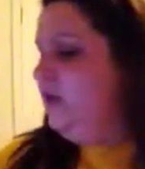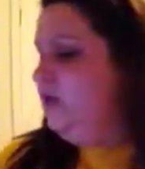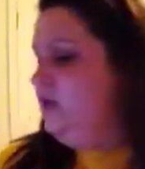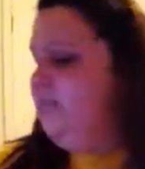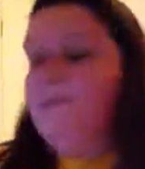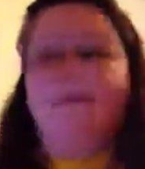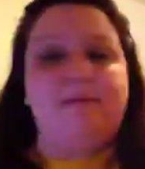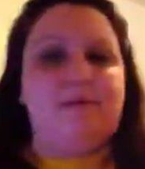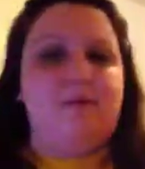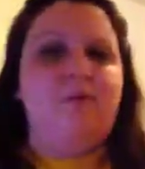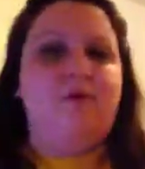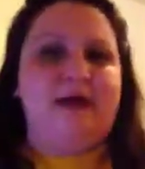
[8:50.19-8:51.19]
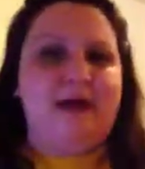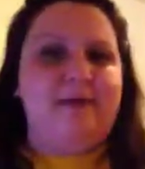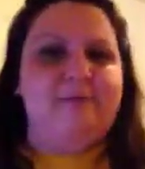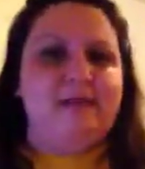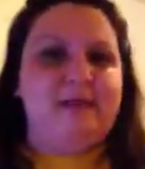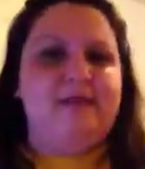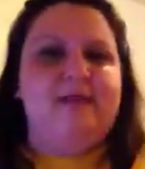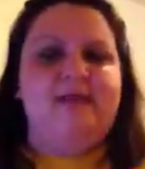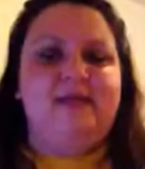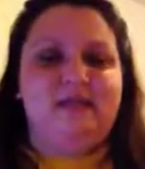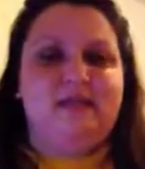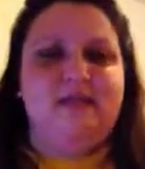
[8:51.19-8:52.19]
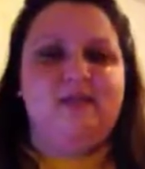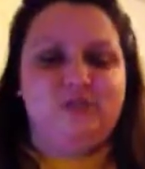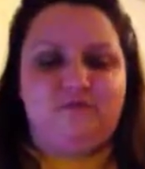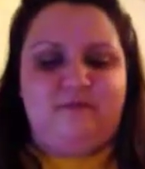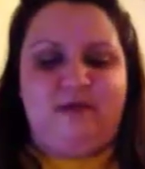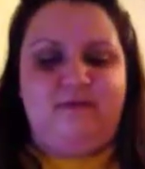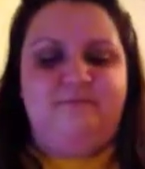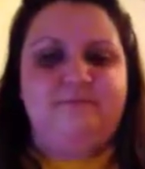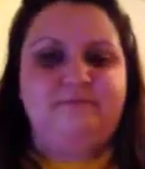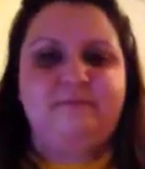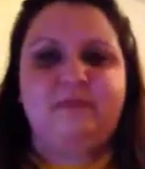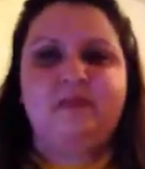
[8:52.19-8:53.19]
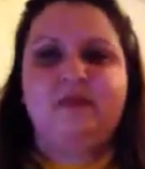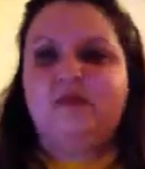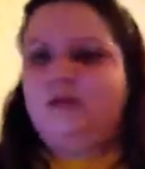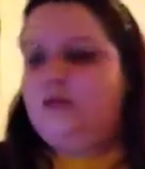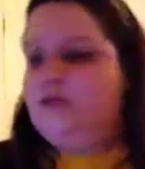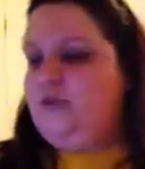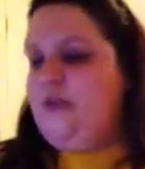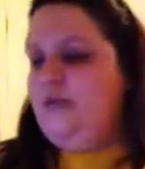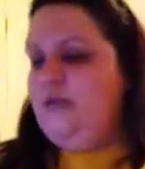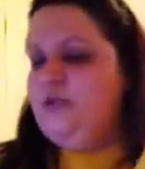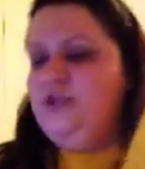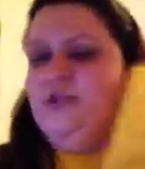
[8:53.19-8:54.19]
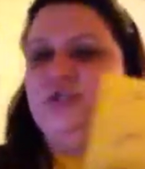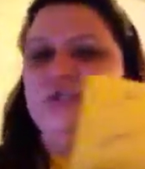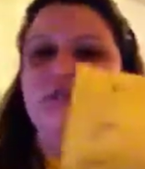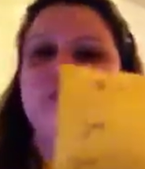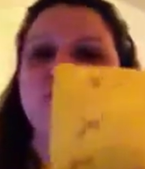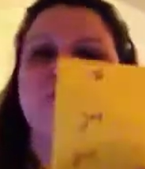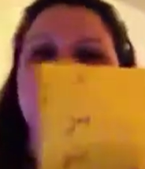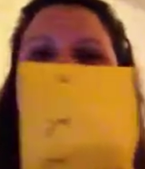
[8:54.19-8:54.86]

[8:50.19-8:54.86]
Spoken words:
to remember what happened in each event. So now what you're going to do is you're going